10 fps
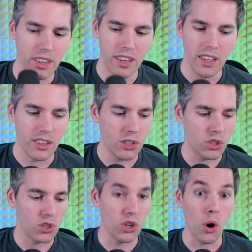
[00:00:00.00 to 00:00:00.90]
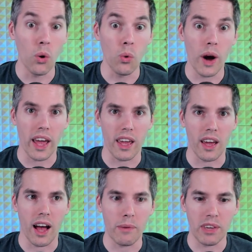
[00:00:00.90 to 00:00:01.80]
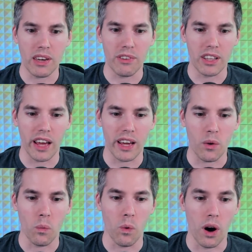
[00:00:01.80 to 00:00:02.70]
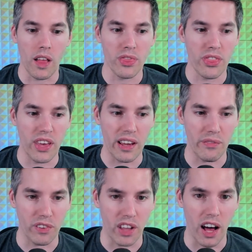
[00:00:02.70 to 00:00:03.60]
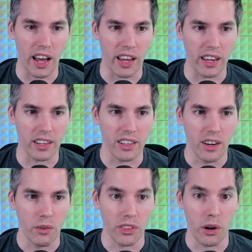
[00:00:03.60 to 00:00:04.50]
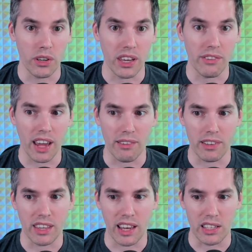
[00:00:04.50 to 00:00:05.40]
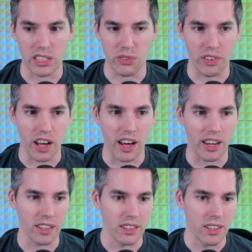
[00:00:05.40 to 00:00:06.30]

There's no way I'm giving like one thing flying without giving everything else flying.